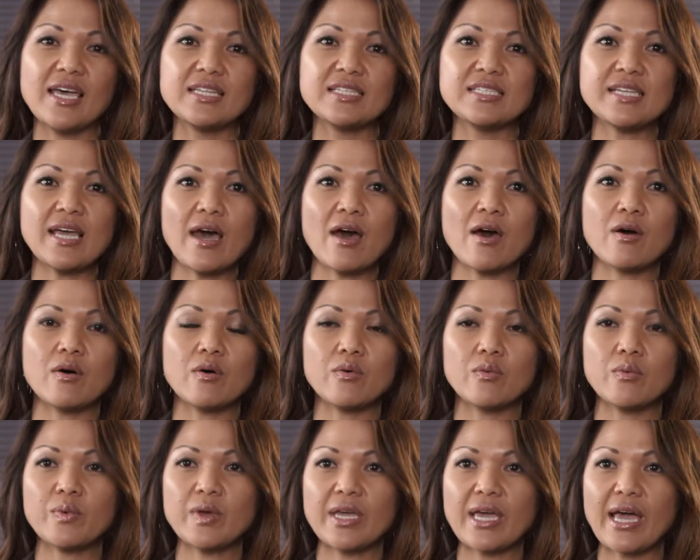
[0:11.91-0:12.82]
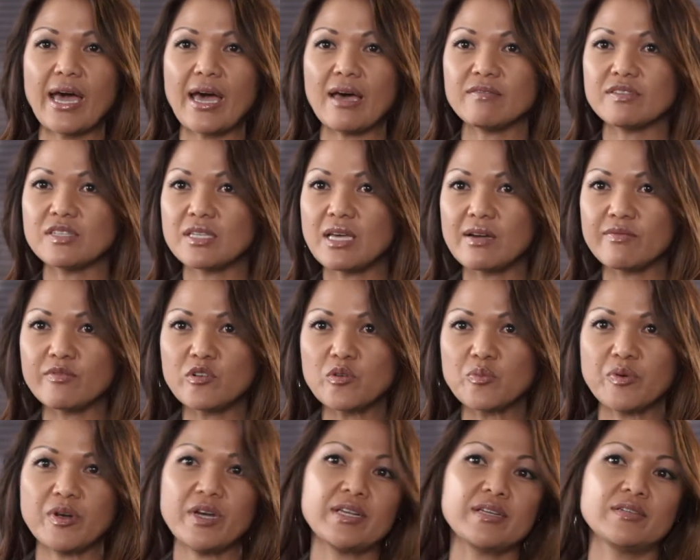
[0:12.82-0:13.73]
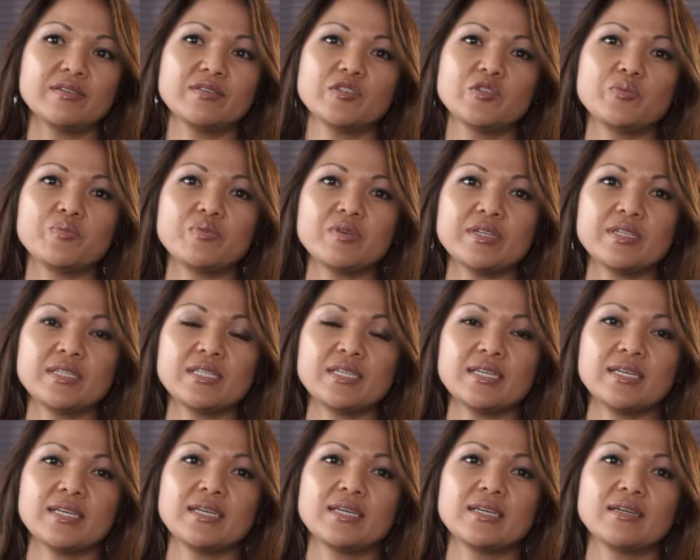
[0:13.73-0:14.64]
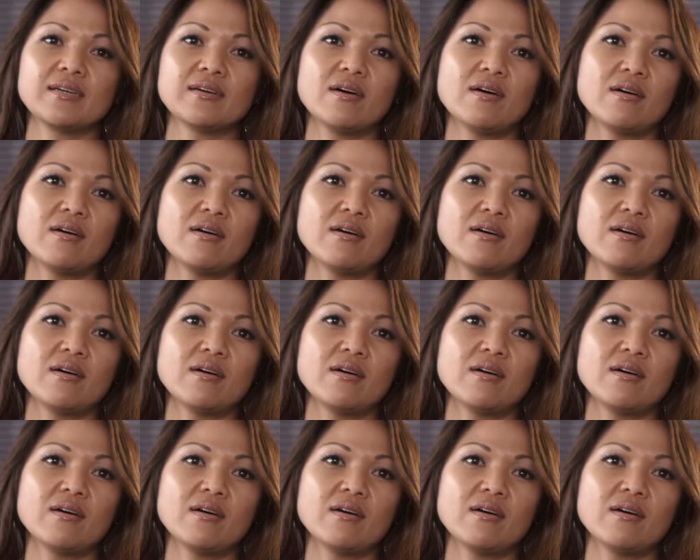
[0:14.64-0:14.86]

Now we have several printers printing